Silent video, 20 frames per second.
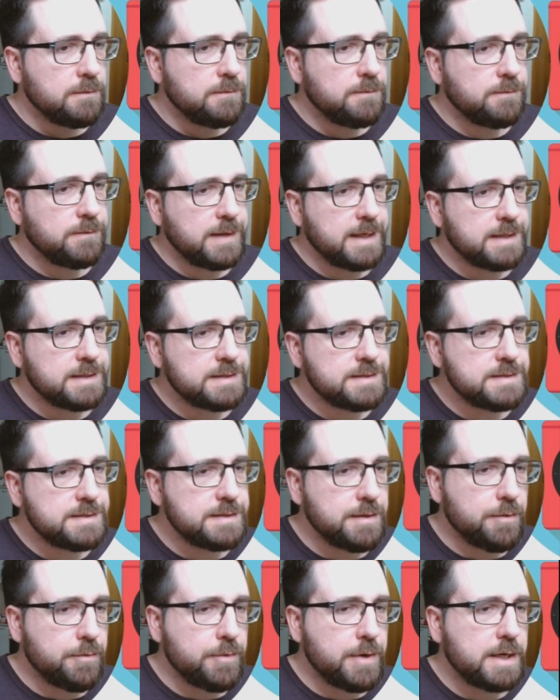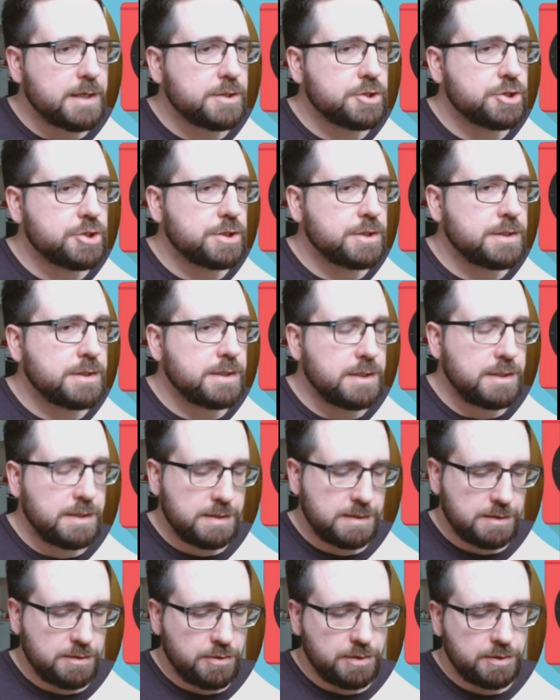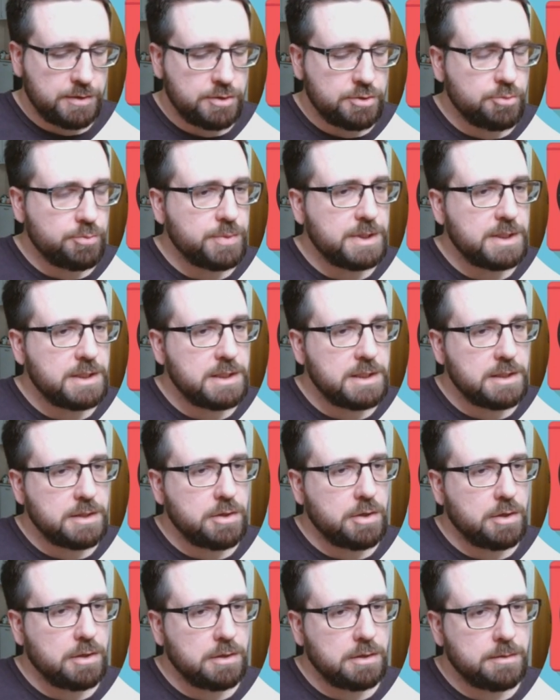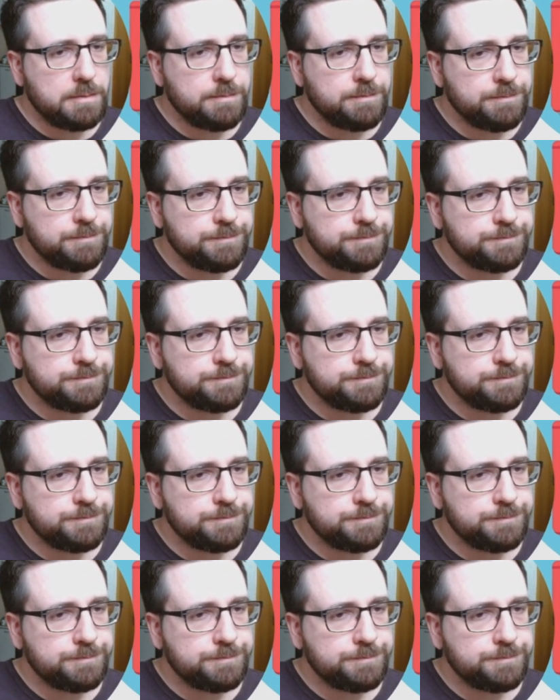Flex direction is going to be column.